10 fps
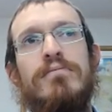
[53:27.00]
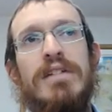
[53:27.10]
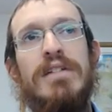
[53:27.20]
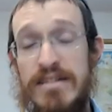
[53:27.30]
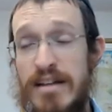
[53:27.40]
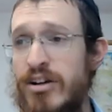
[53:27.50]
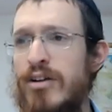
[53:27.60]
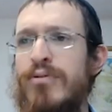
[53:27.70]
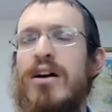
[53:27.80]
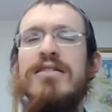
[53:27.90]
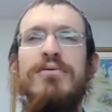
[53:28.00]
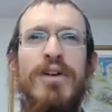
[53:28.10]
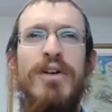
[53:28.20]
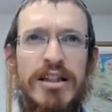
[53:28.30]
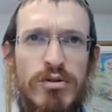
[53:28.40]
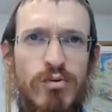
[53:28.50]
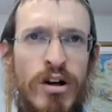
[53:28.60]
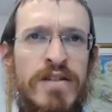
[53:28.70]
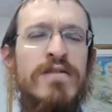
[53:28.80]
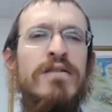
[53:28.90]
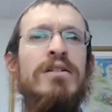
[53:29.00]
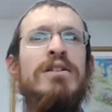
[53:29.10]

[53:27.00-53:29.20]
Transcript: is not good enough for us. In fact, there was once,